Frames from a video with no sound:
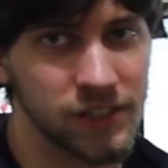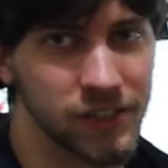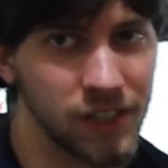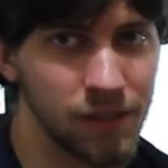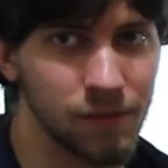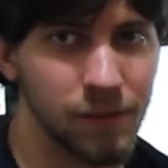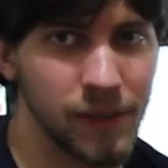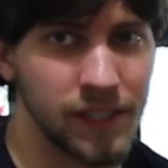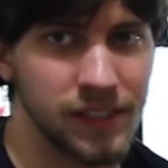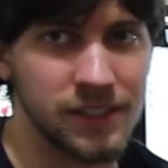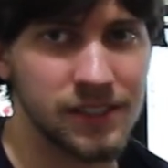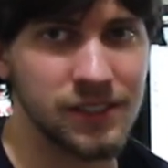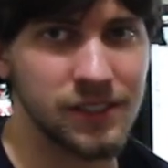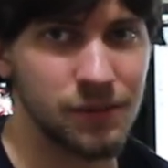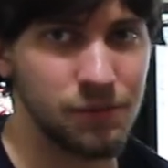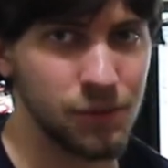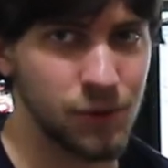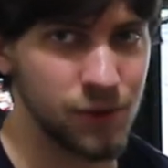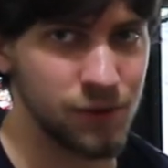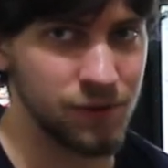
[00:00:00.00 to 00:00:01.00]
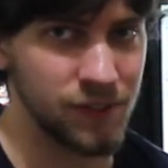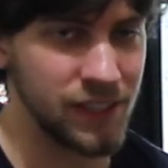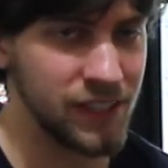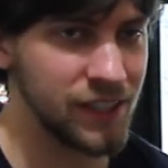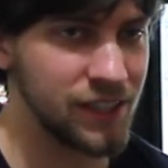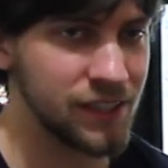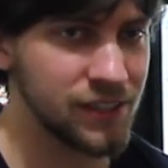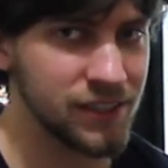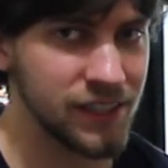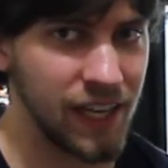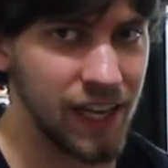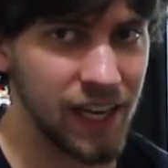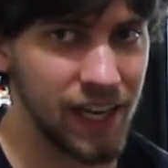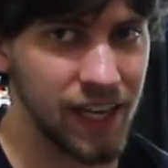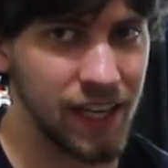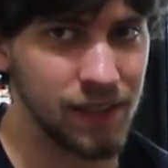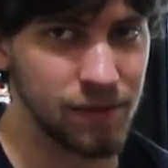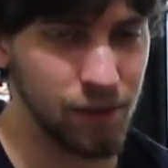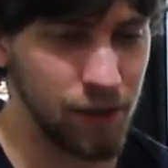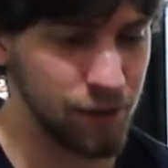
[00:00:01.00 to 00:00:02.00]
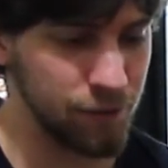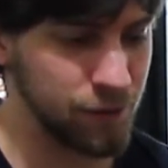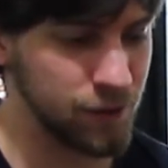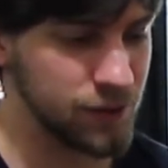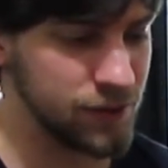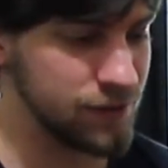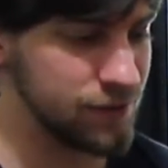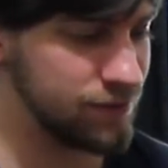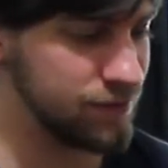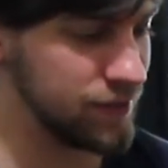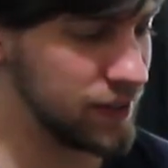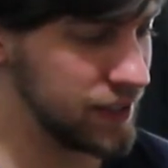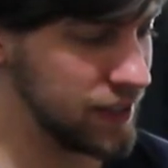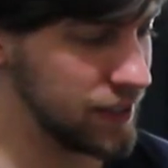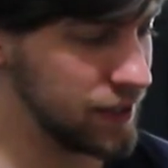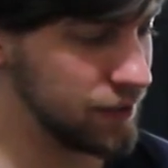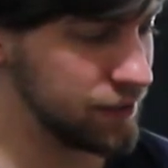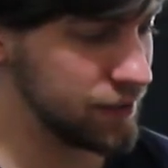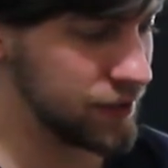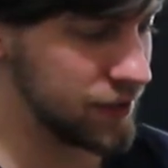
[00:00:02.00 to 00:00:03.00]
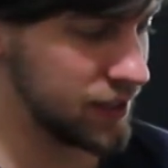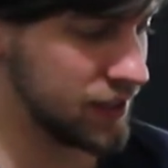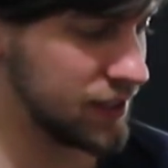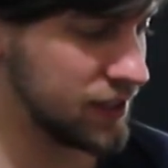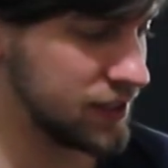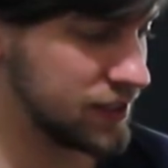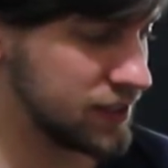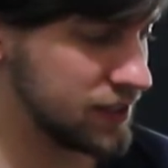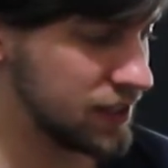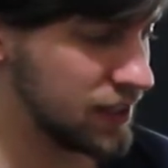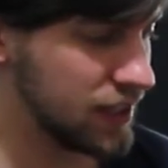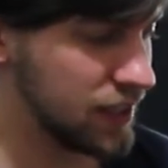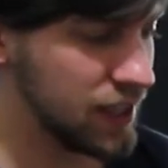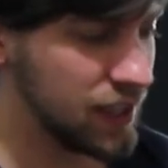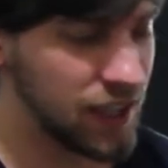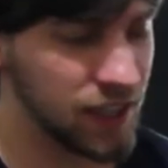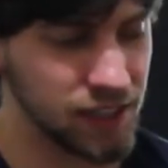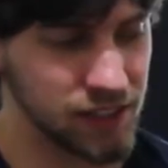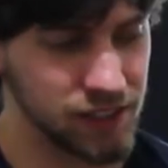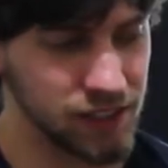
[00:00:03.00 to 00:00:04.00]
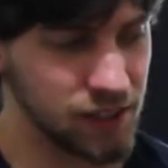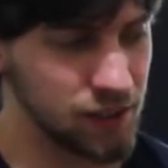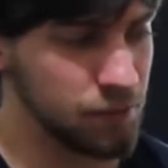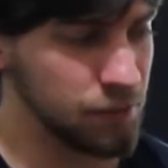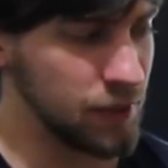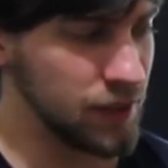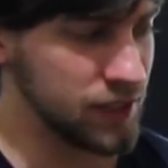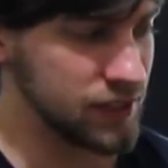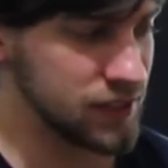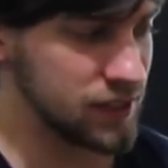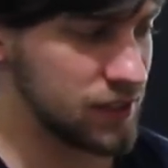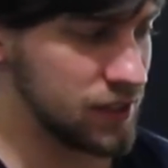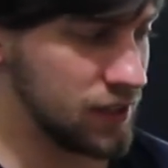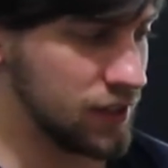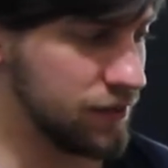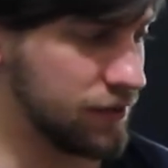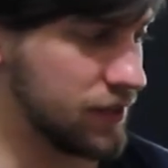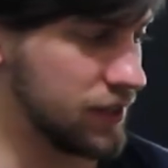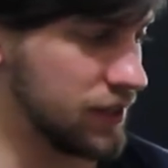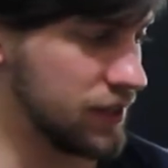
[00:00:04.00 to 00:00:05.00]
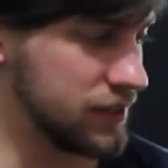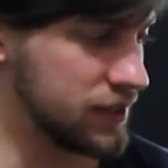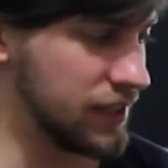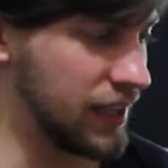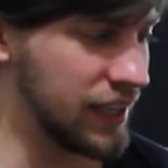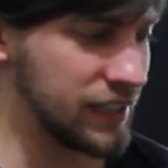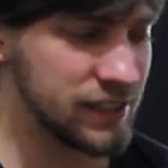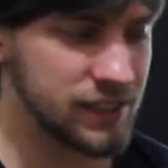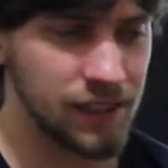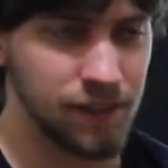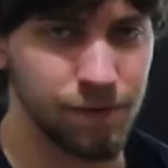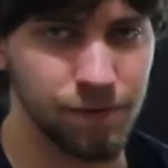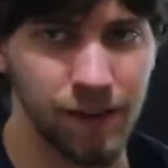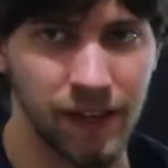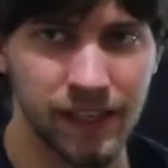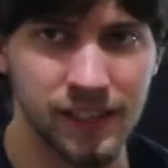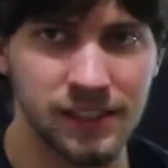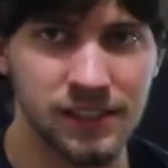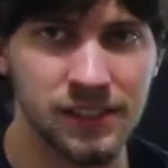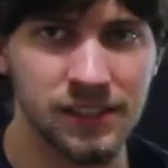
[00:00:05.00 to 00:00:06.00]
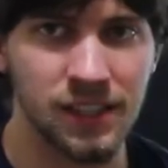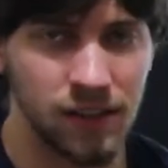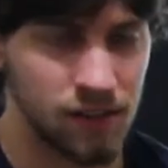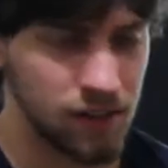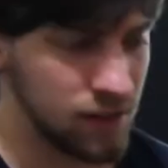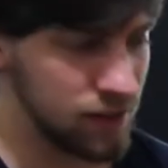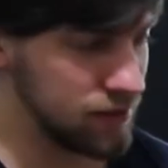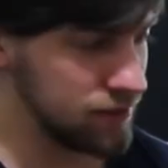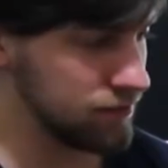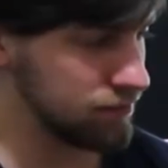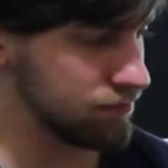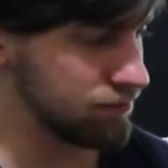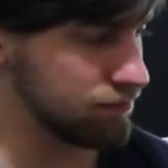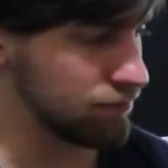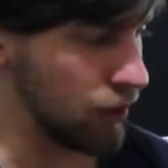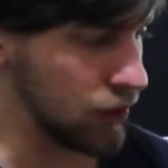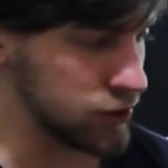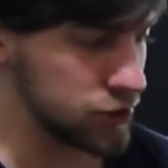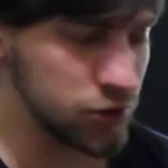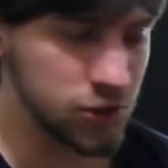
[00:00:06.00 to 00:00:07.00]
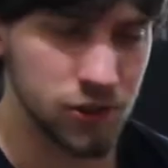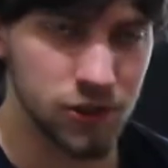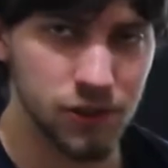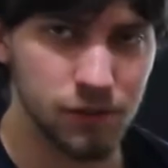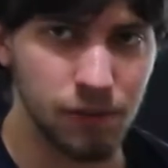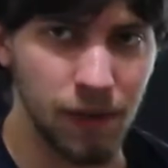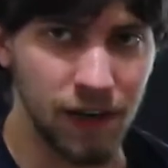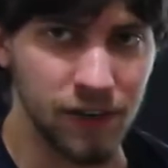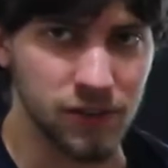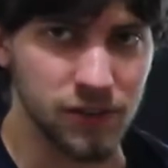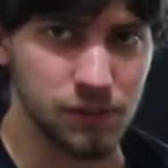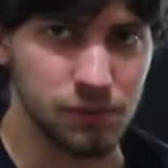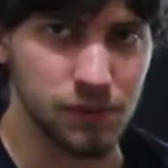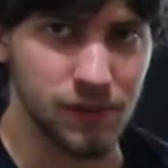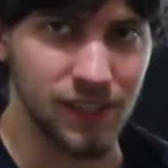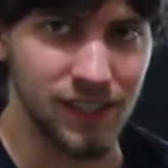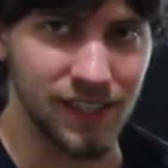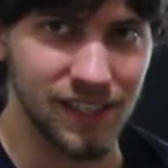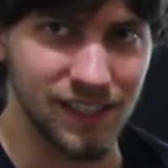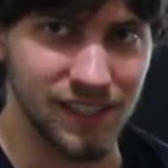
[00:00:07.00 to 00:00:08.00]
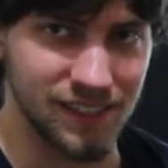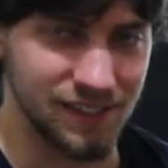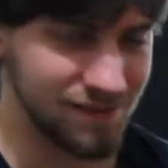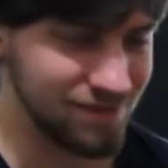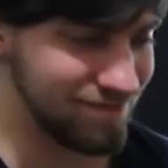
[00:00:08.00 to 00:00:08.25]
stop making some more videos, and my first video for you guys is an unboxing of this SFX modular power supply.